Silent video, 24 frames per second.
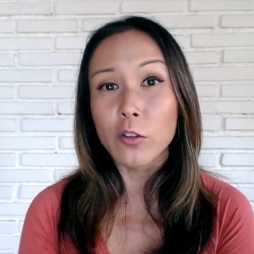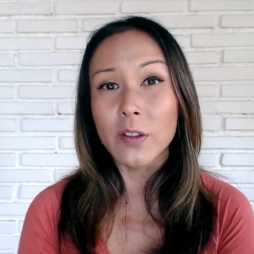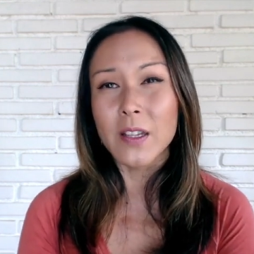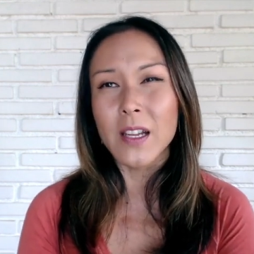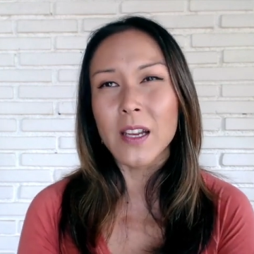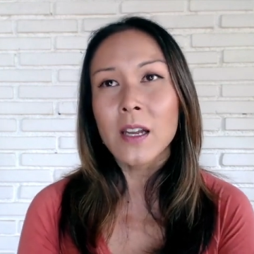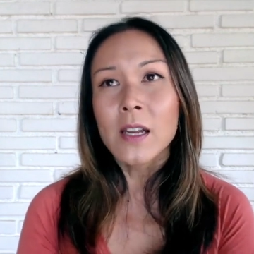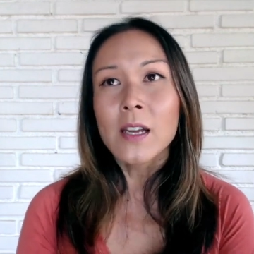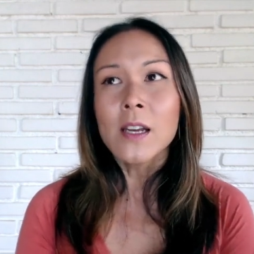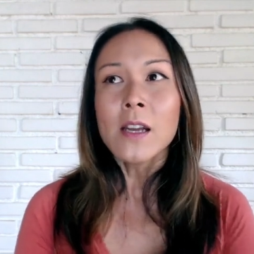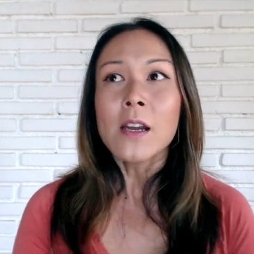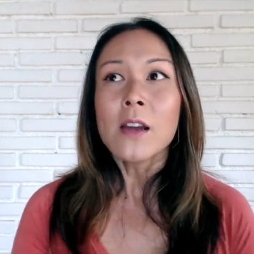They
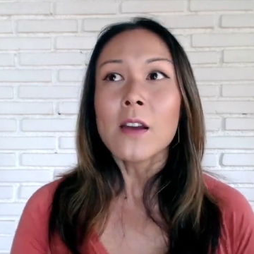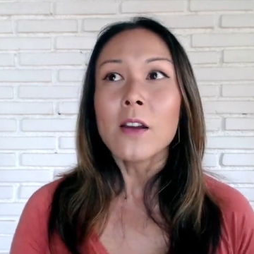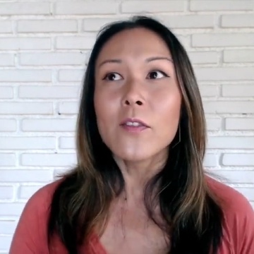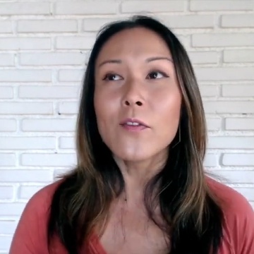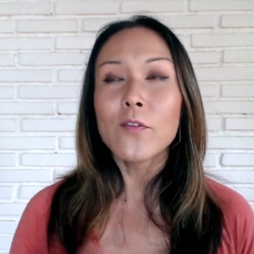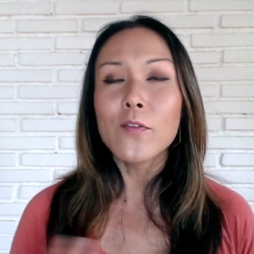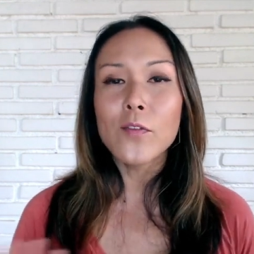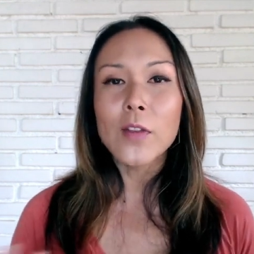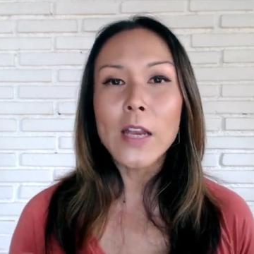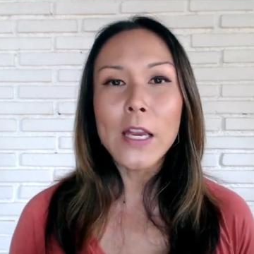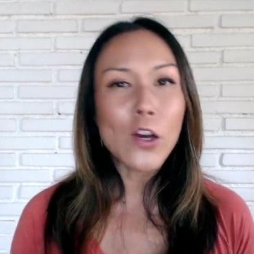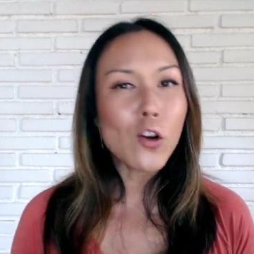
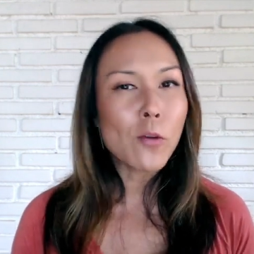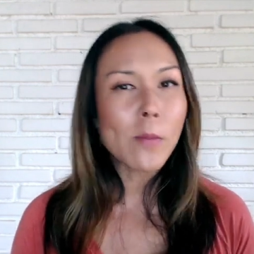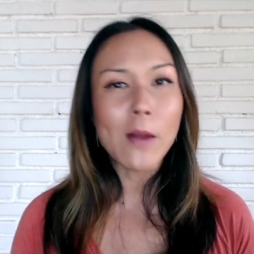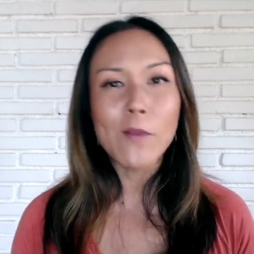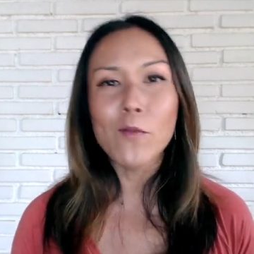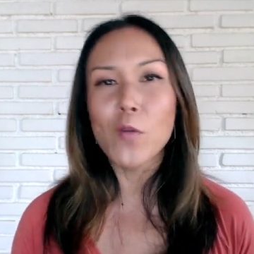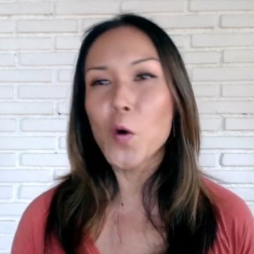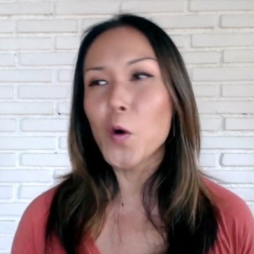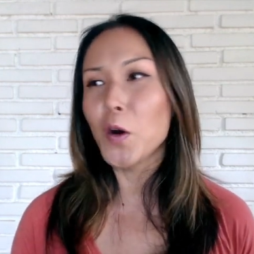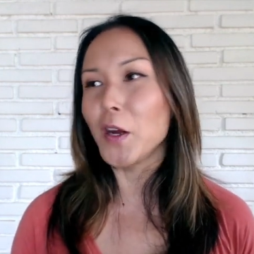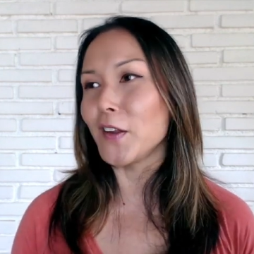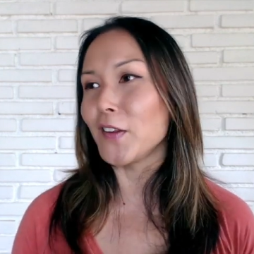hear my
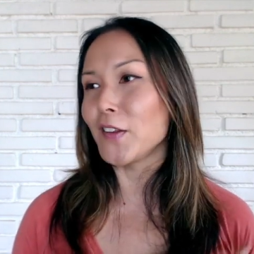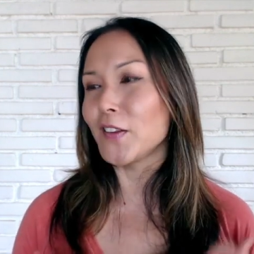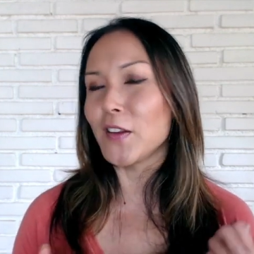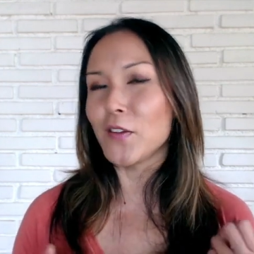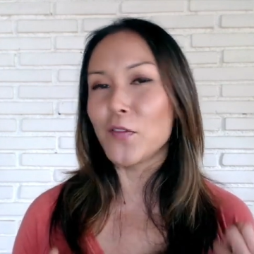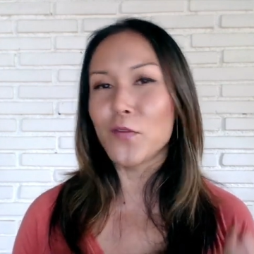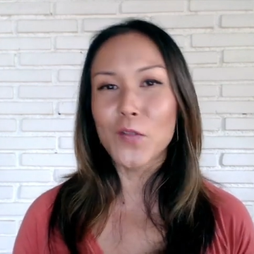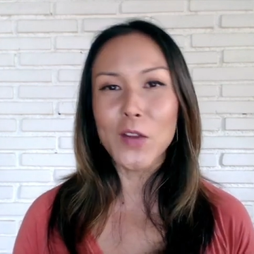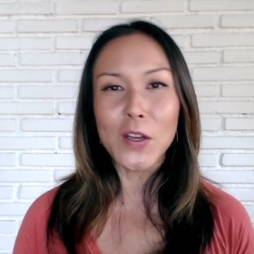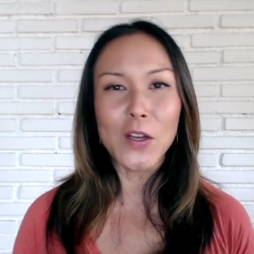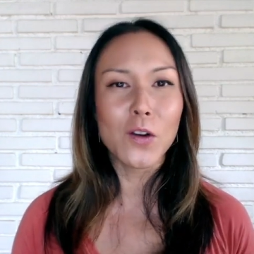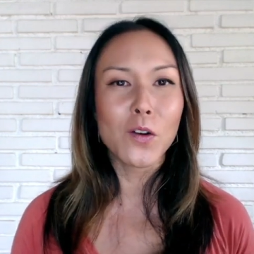voice. They
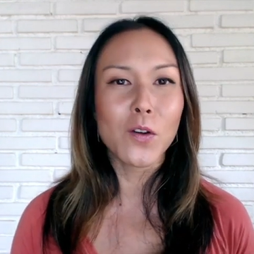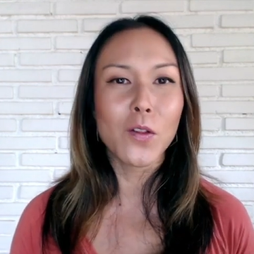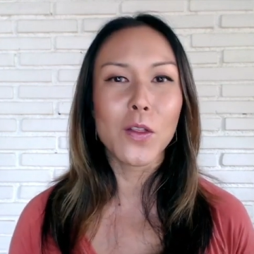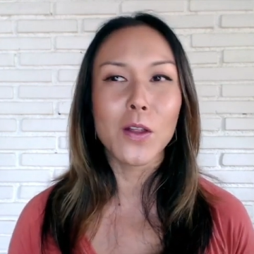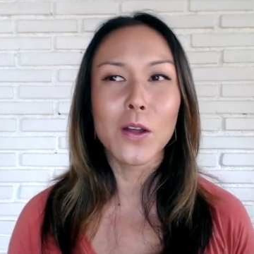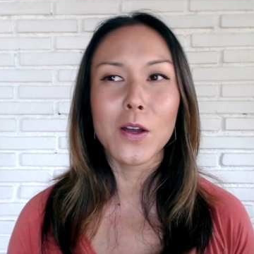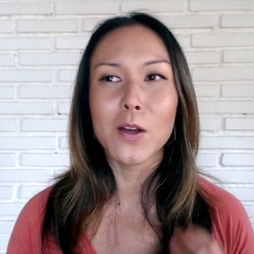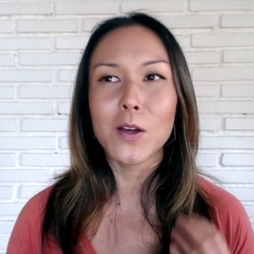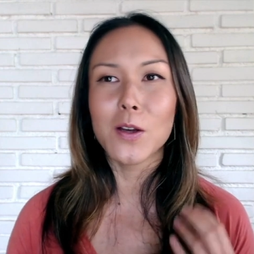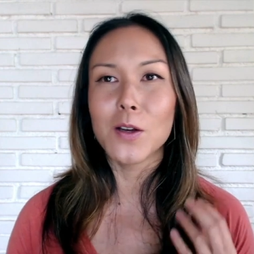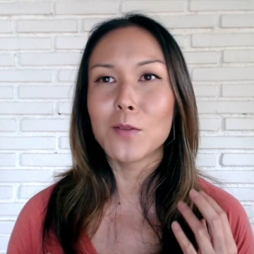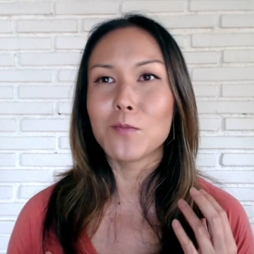feel
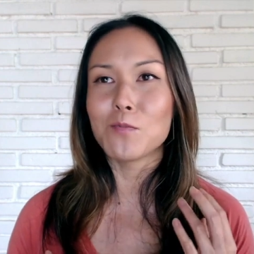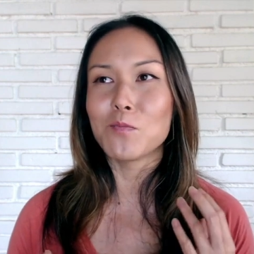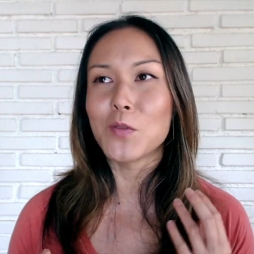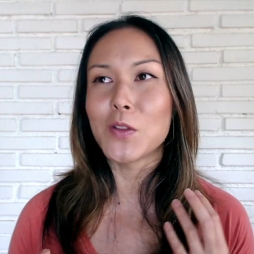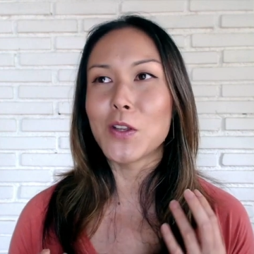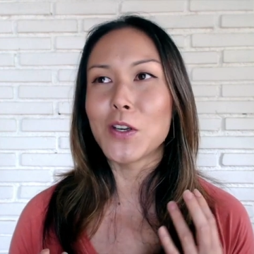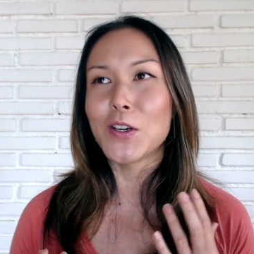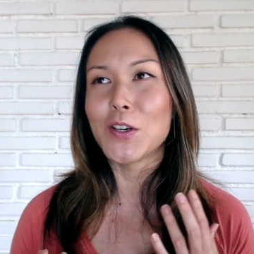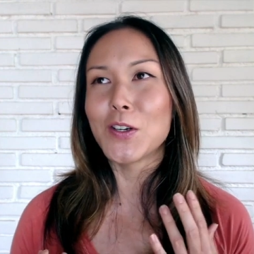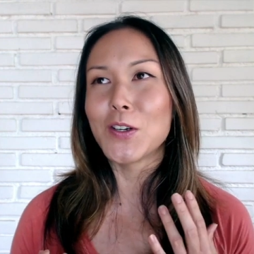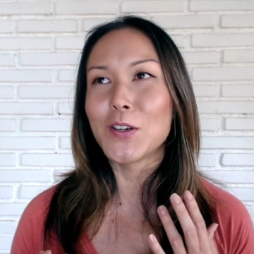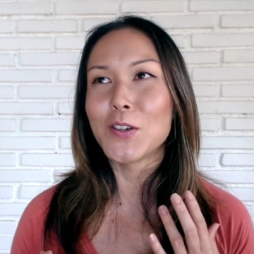the
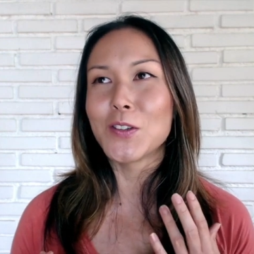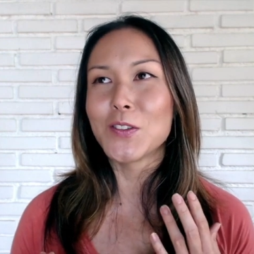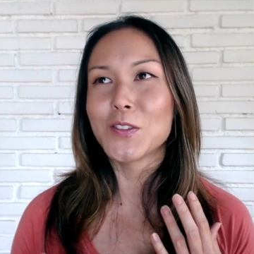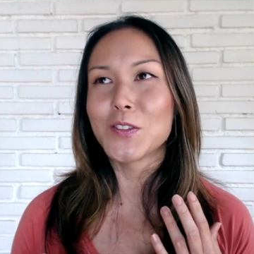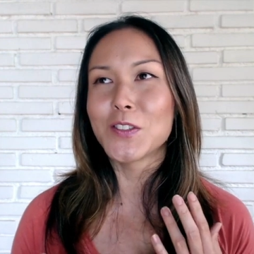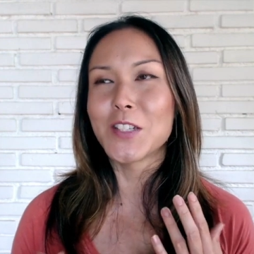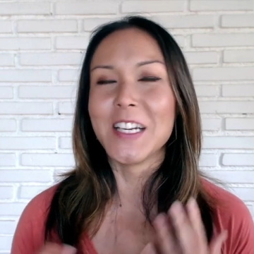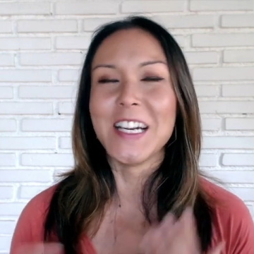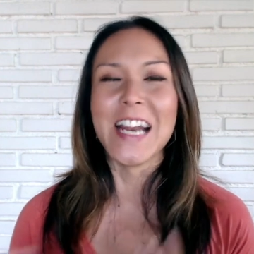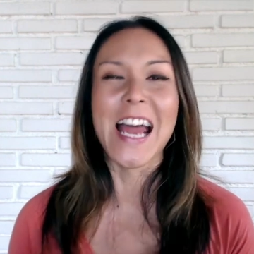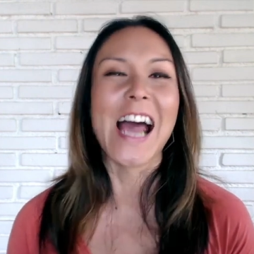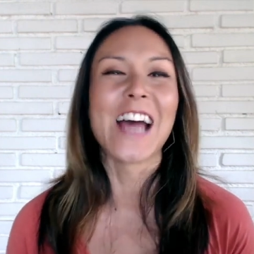the
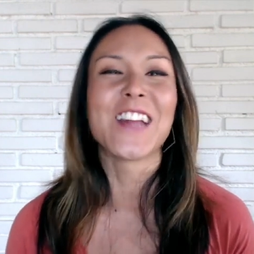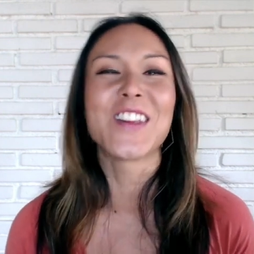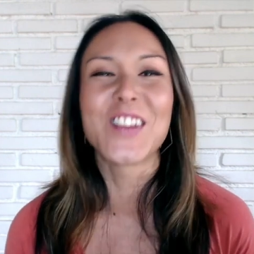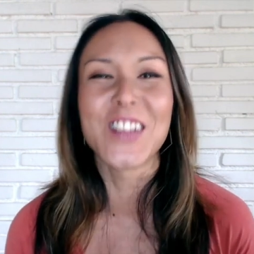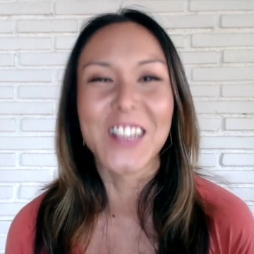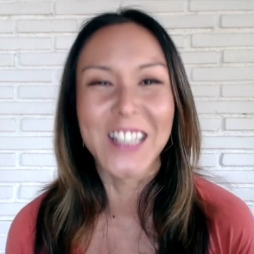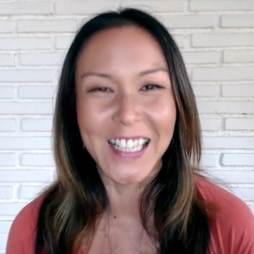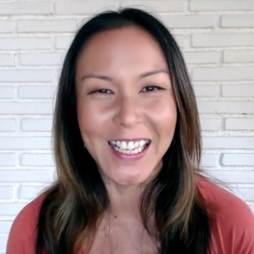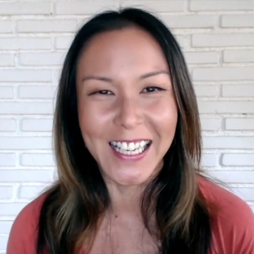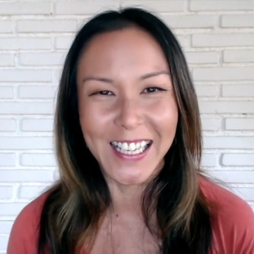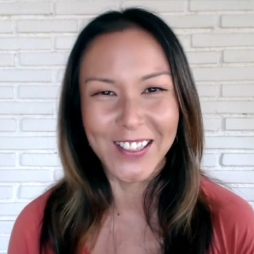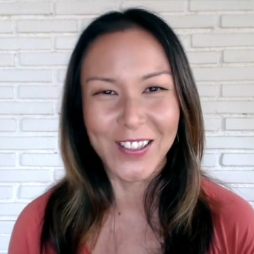
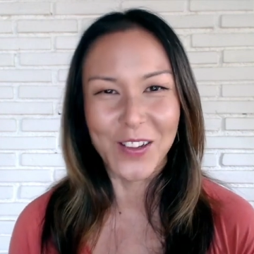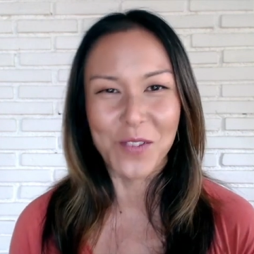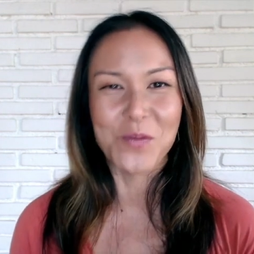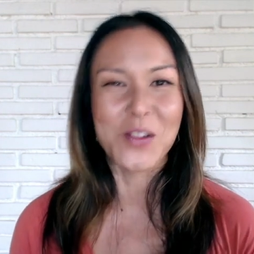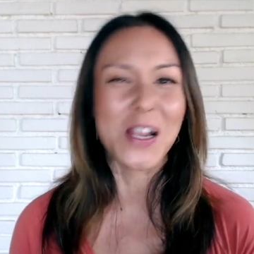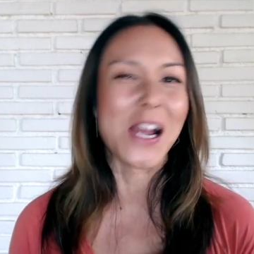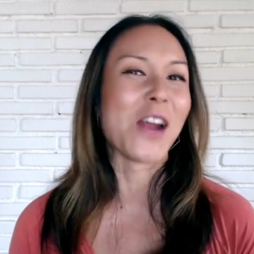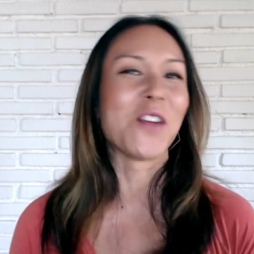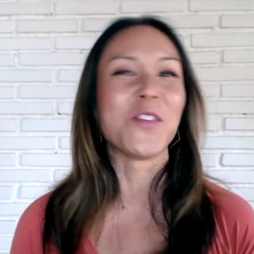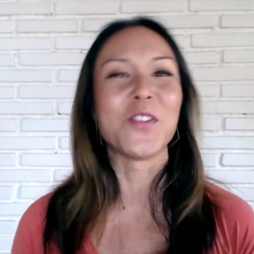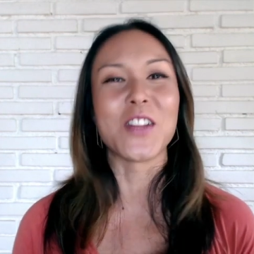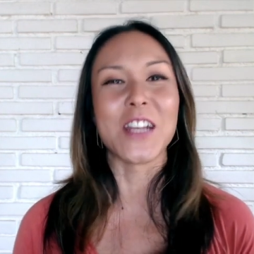tenacity
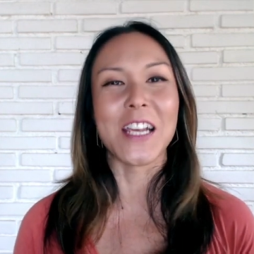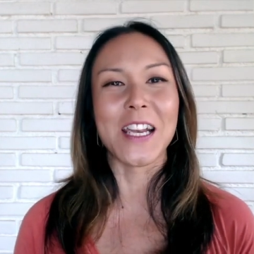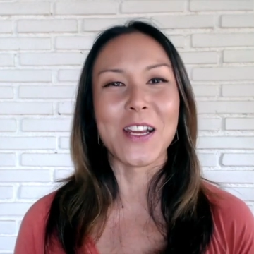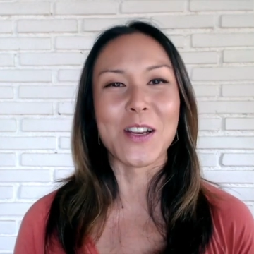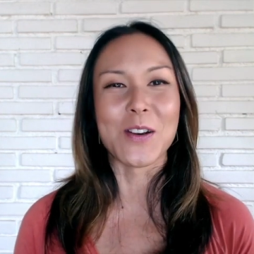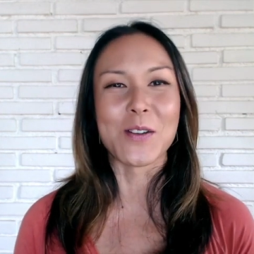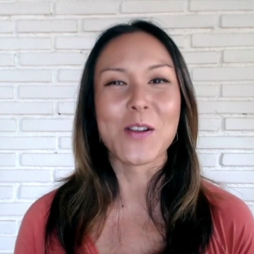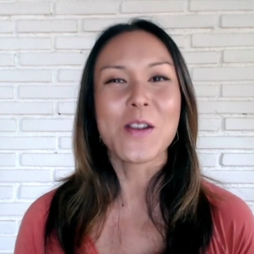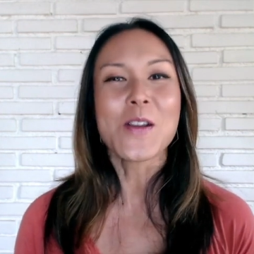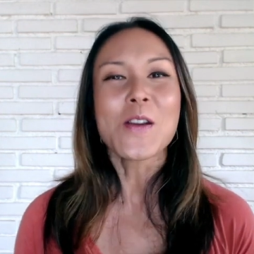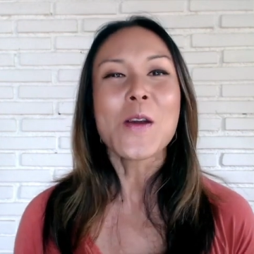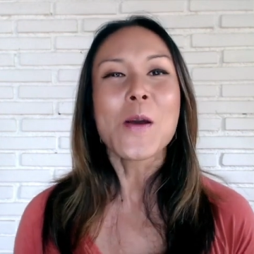sometimes
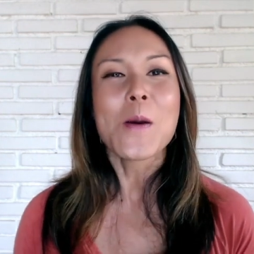in